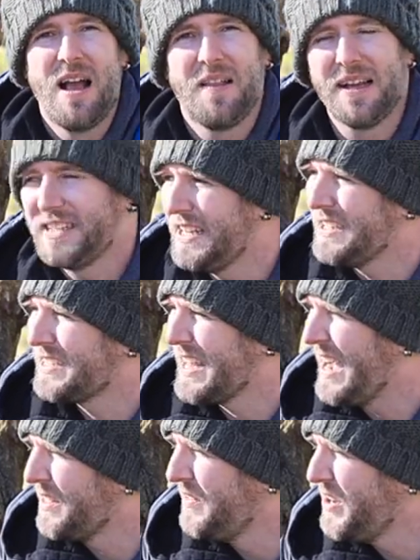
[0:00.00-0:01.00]
Like I said at the
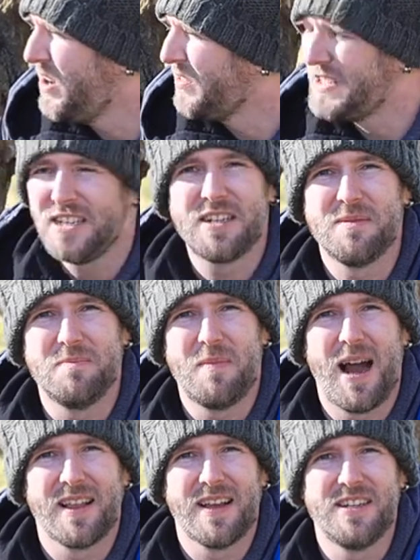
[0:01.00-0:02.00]
start of the video, this isn't
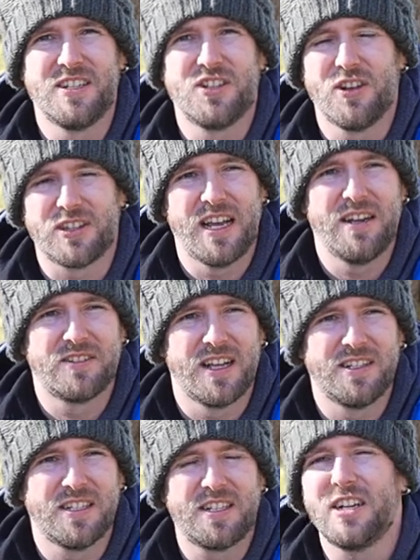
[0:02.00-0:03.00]
my lens, it's not Dave's
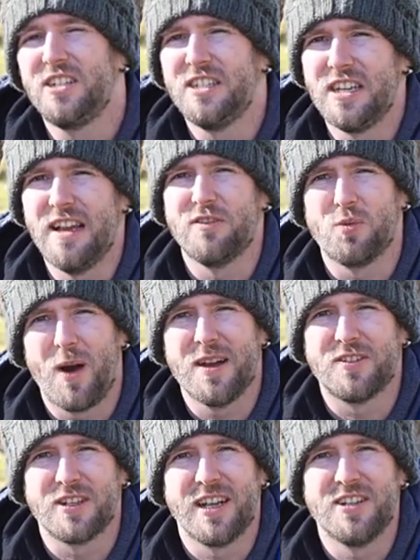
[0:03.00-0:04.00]
lens, it's actually Dave's
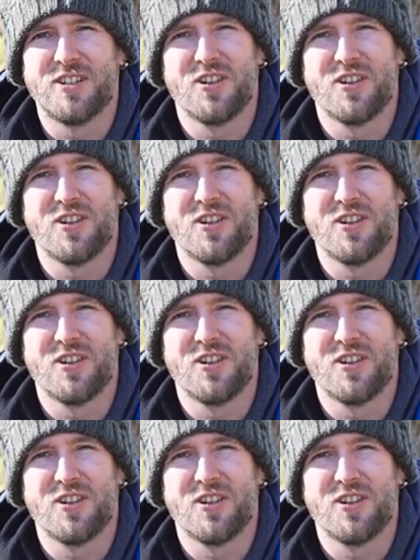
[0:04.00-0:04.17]
wife's lens.